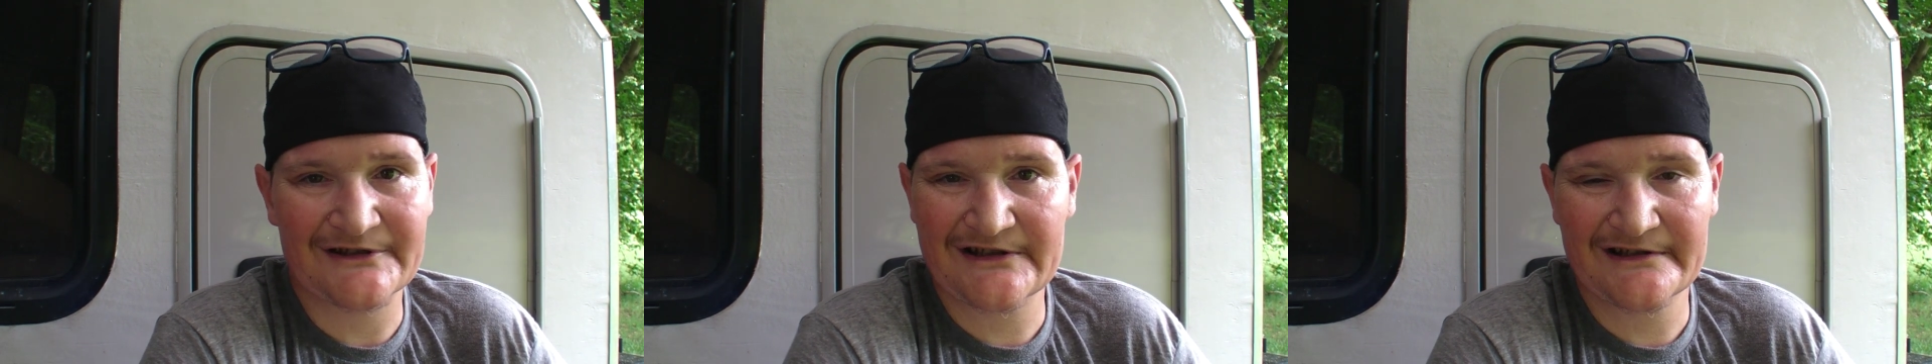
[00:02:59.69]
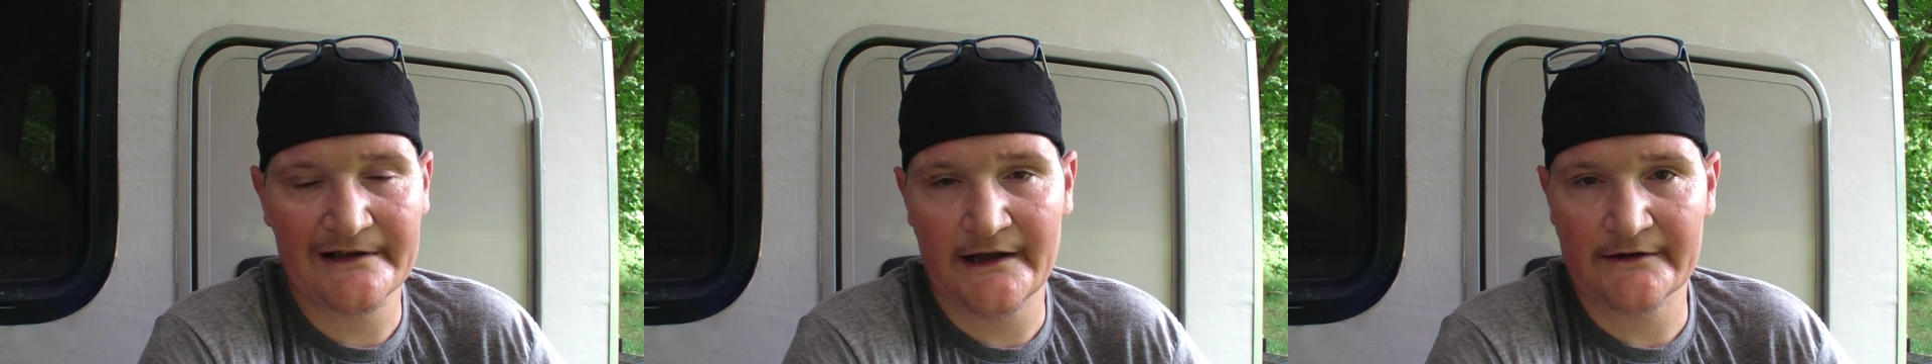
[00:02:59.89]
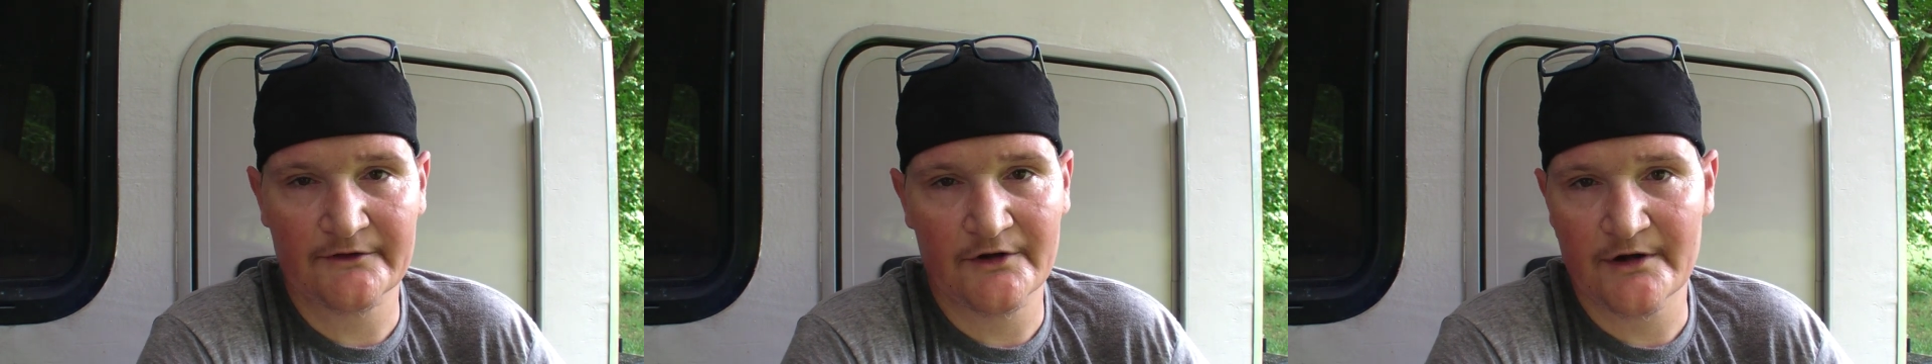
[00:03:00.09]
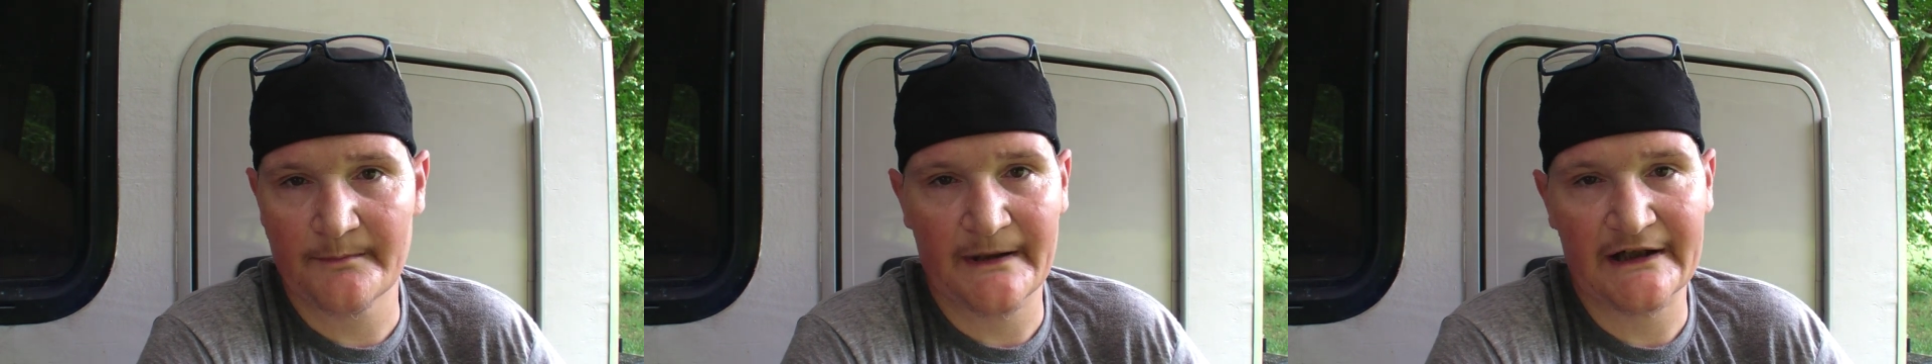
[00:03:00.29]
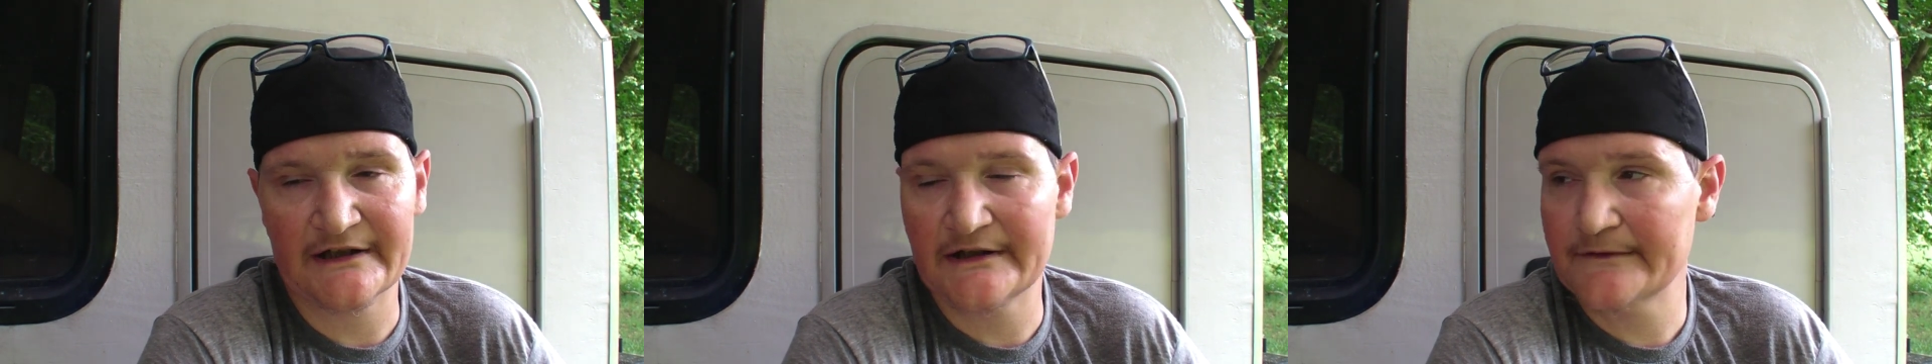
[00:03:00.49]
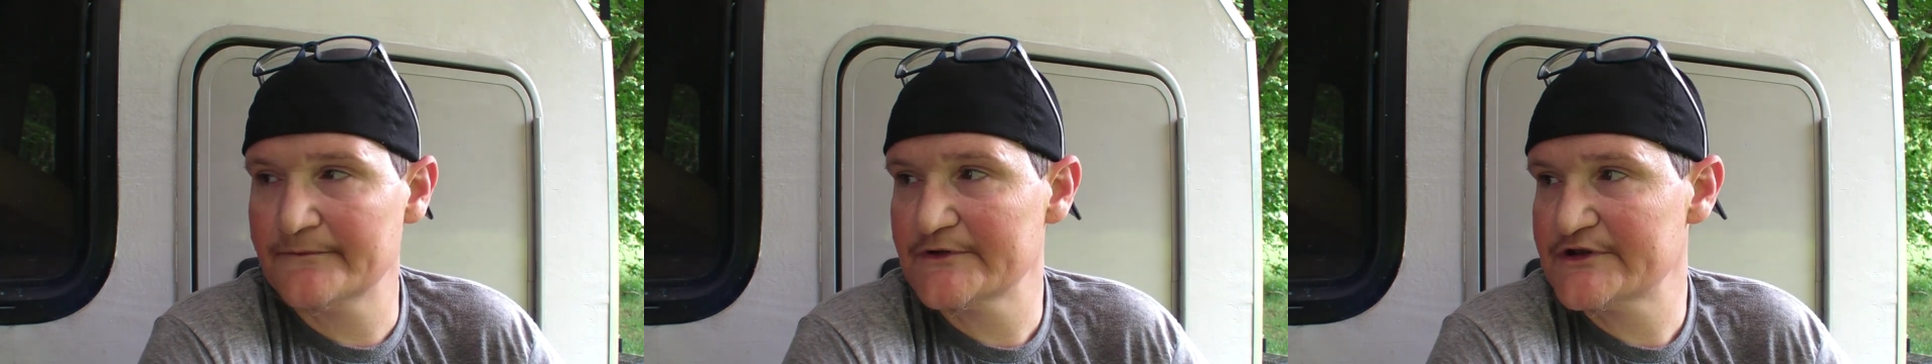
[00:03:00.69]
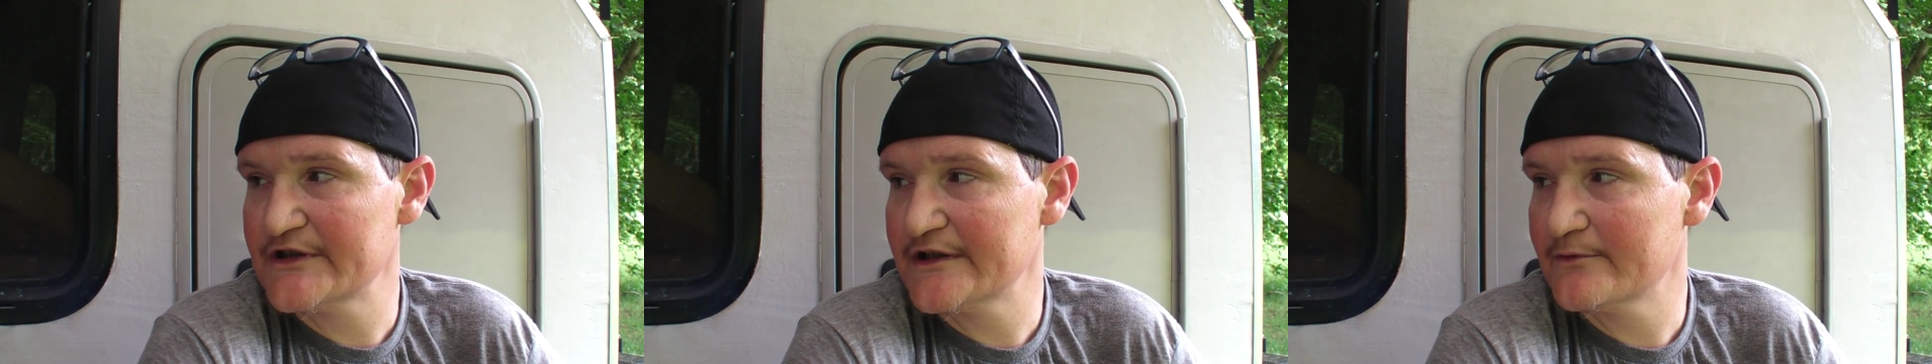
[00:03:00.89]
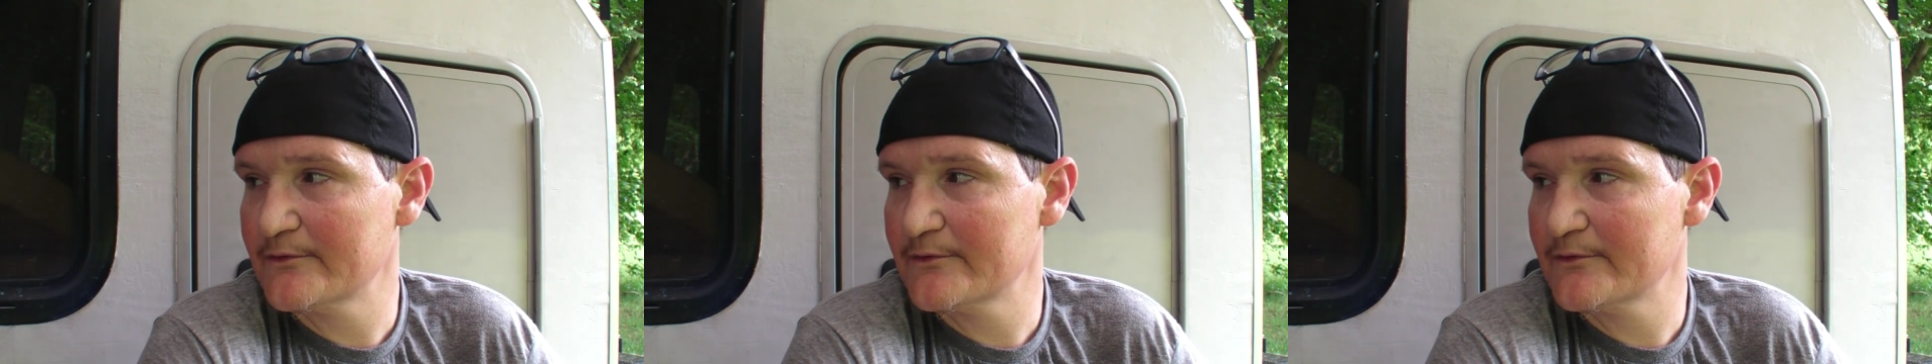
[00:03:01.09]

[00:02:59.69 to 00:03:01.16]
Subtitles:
it's not going to make a difference